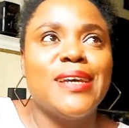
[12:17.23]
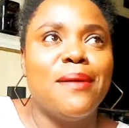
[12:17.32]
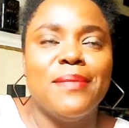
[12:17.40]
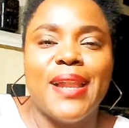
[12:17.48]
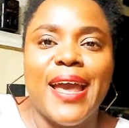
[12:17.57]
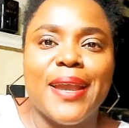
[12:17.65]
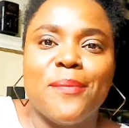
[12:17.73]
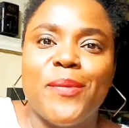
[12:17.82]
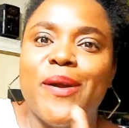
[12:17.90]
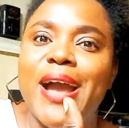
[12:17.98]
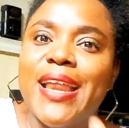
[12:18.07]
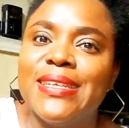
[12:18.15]
so I'm like,
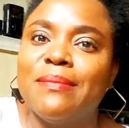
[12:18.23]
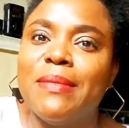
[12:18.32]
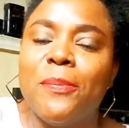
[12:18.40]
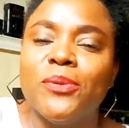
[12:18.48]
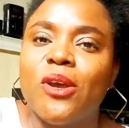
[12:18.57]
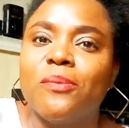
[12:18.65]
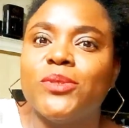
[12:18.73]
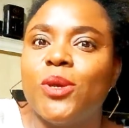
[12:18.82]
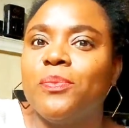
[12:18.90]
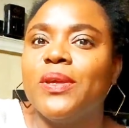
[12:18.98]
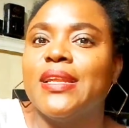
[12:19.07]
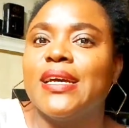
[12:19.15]
but anytime I put up
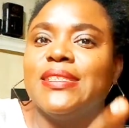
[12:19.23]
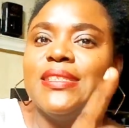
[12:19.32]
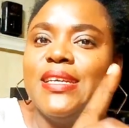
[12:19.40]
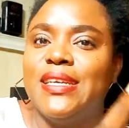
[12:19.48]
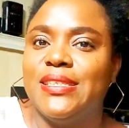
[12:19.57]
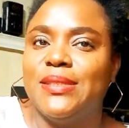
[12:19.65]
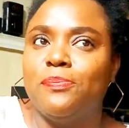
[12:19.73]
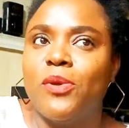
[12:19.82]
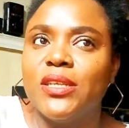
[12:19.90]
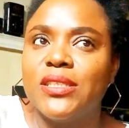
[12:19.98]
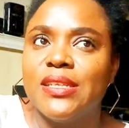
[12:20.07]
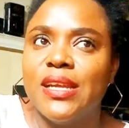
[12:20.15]
something that is
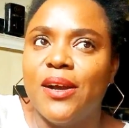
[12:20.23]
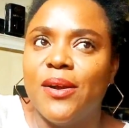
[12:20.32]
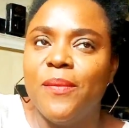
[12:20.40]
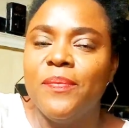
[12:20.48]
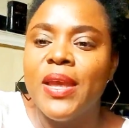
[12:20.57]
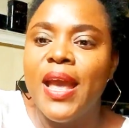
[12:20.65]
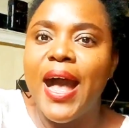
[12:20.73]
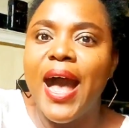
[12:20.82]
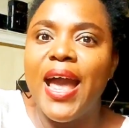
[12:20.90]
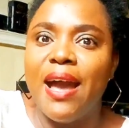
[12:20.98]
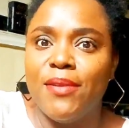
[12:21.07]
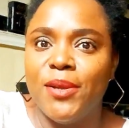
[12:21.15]
personal, I
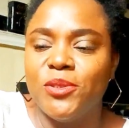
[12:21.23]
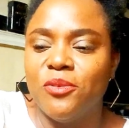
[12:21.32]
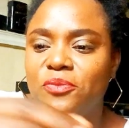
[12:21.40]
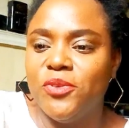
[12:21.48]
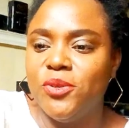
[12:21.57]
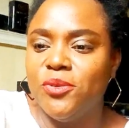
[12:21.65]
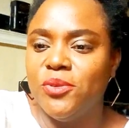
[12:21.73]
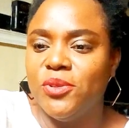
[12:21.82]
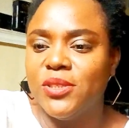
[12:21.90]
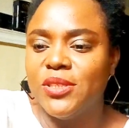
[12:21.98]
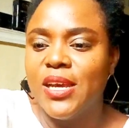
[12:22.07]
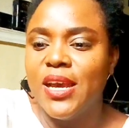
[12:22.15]
have a lot of
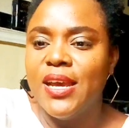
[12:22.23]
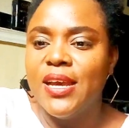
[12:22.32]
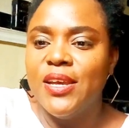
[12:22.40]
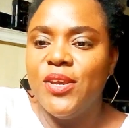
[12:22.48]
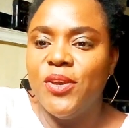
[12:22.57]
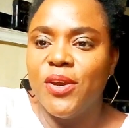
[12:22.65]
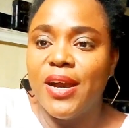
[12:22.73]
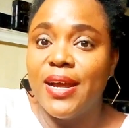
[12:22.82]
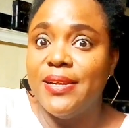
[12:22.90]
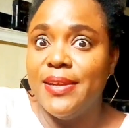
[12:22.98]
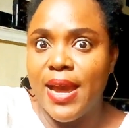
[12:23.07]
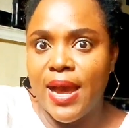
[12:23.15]
views. Yeah,
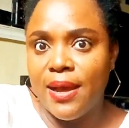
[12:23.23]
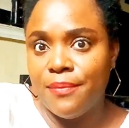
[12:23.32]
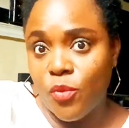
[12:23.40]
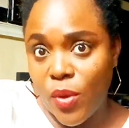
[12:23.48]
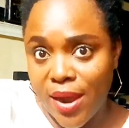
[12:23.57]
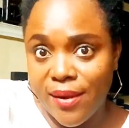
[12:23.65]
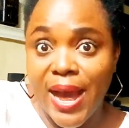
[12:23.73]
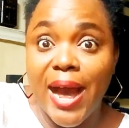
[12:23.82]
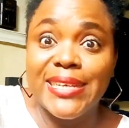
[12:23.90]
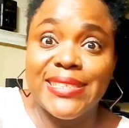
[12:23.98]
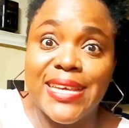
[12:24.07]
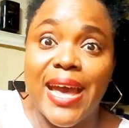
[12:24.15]
yeah. Well,
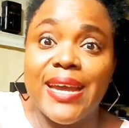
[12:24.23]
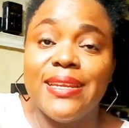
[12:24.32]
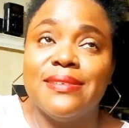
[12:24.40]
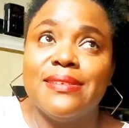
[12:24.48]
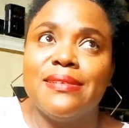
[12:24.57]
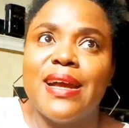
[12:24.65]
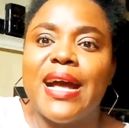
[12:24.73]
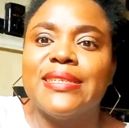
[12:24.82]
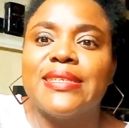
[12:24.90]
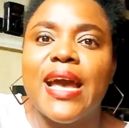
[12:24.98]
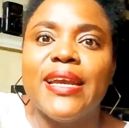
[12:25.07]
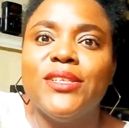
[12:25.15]
aside
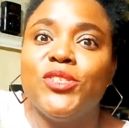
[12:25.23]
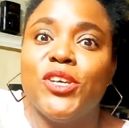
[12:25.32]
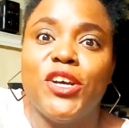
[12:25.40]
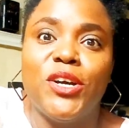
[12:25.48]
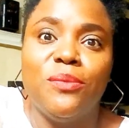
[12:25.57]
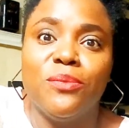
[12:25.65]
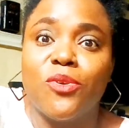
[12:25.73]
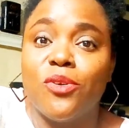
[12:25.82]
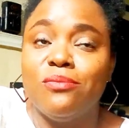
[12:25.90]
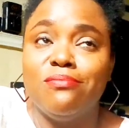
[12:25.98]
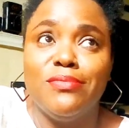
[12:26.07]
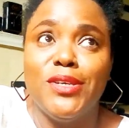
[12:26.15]
aside um,
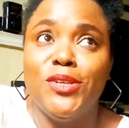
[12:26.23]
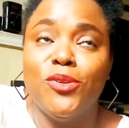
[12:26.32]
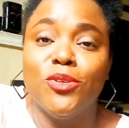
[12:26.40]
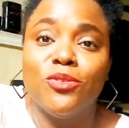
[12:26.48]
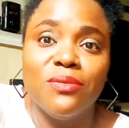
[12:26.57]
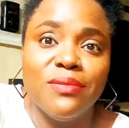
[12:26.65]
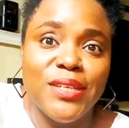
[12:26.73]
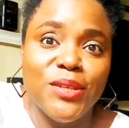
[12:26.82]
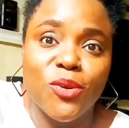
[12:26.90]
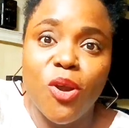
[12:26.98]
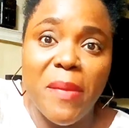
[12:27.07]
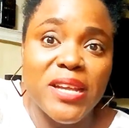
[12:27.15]
you know, you know,
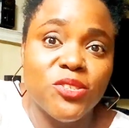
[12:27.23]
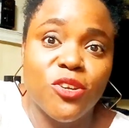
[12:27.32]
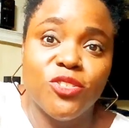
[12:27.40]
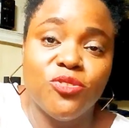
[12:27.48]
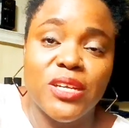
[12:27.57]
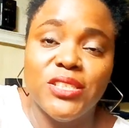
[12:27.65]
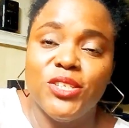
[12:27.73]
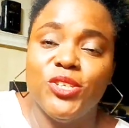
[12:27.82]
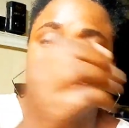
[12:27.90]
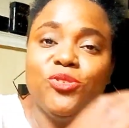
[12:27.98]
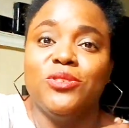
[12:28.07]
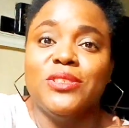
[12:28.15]
commenting on trending
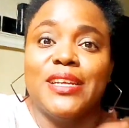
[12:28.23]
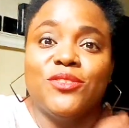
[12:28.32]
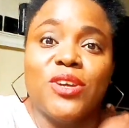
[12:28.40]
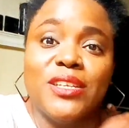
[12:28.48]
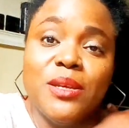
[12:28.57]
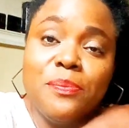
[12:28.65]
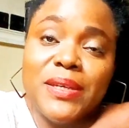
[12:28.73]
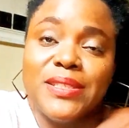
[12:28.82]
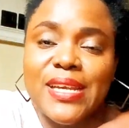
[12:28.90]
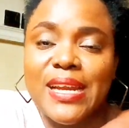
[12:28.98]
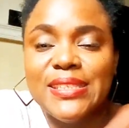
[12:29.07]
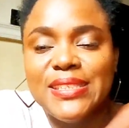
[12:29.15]
issues and trending
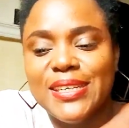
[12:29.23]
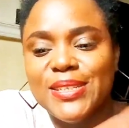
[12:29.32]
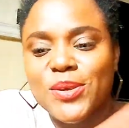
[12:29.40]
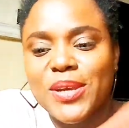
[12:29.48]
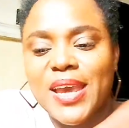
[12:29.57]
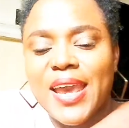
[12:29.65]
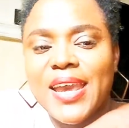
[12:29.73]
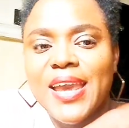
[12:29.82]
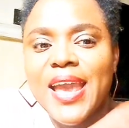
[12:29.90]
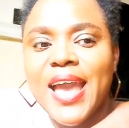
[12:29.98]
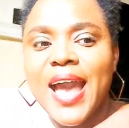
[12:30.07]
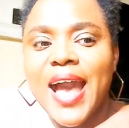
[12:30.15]
personalities, okay?
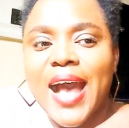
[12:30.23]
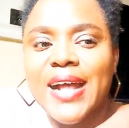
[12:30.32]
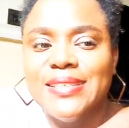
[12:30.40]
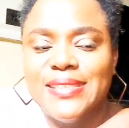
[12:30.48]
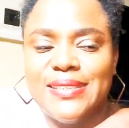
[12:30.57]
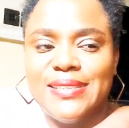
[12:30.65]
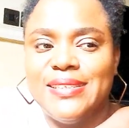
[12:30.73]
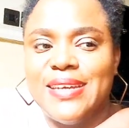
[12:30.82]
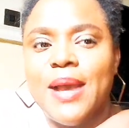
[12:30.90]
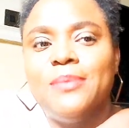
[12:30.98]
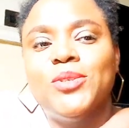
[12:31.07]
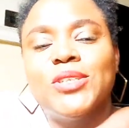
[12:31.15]
And
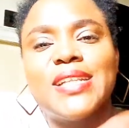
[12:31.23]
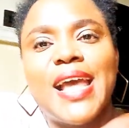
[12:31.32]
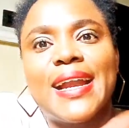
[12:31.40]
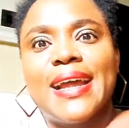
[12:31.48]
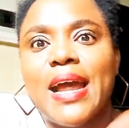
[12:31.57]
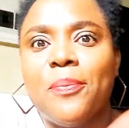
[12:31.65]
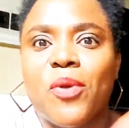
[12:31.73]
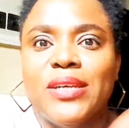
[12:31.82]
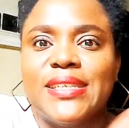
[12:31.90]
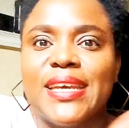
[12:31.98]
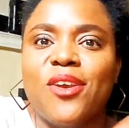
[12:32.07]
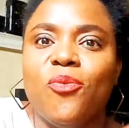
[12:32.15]
I'm just like at that
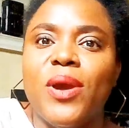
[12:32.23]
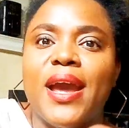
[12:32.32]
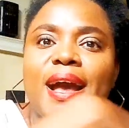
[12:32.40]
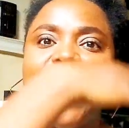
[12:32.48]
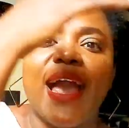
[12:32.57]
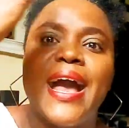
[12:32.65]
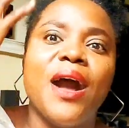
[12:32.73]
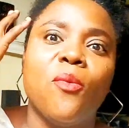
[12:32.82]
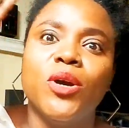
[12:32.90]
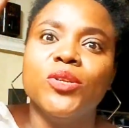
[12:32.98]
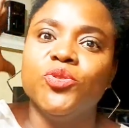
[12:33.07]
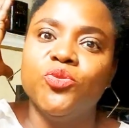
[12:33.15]
point again where I
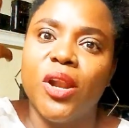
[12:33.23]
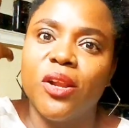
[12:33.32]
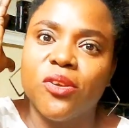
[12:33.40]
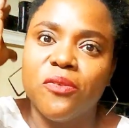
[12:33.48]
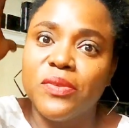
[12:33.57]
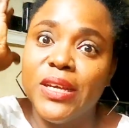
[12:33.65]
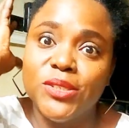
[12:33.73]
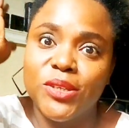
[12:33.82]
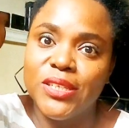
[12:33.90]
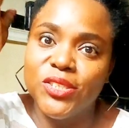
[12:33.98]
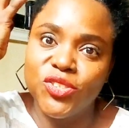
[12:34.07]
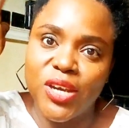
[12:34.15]
want to do a lot of things on
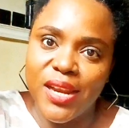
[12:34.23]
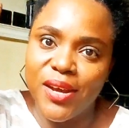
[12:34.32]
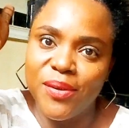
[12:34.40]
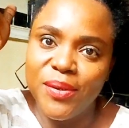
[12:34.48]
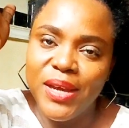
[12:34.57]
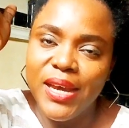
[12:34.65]
this channel.